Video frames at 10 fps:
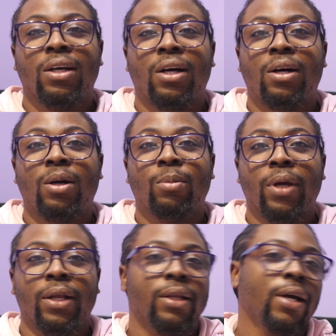
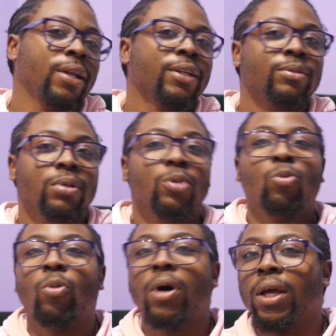and kind of
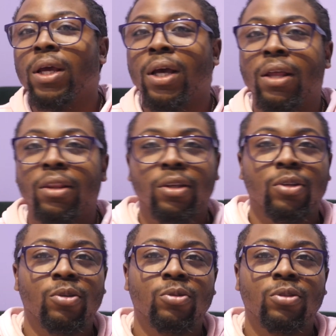explain why I
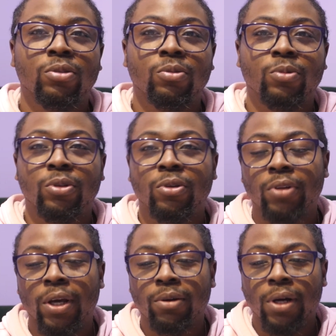think you would go
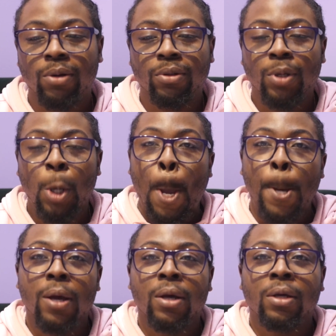that route.
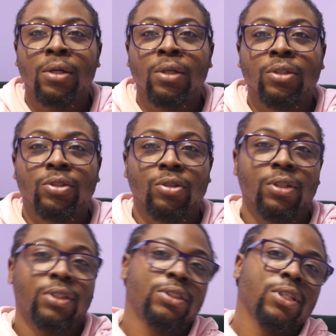So
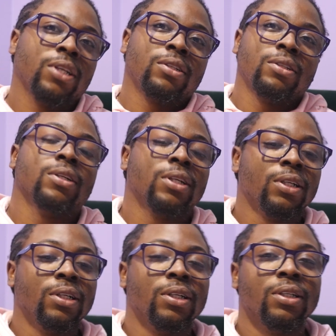let's take a look
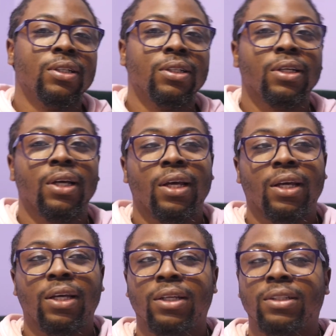
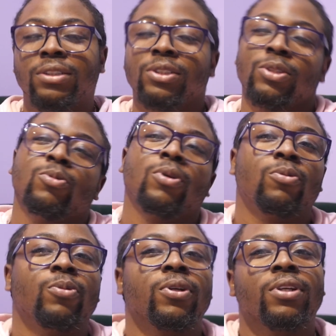and see
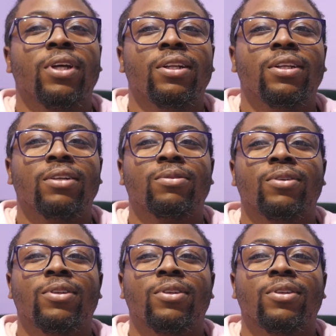what we could get done for